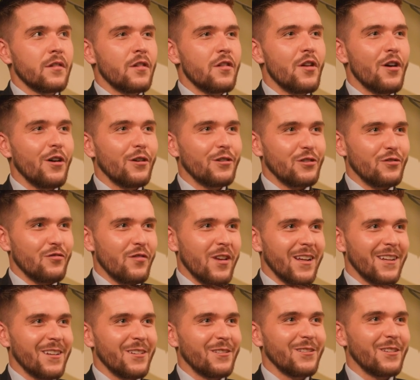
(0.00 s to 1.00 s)

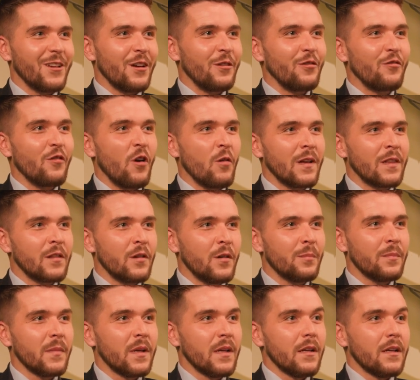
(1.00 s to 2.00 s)
nurturing and growing
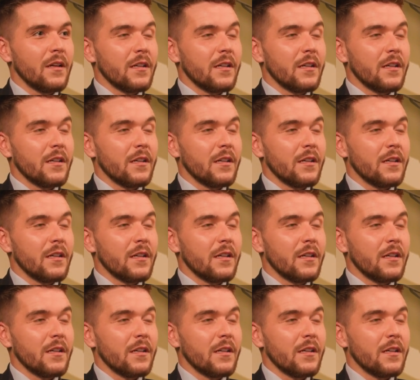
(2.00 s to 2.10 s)
them.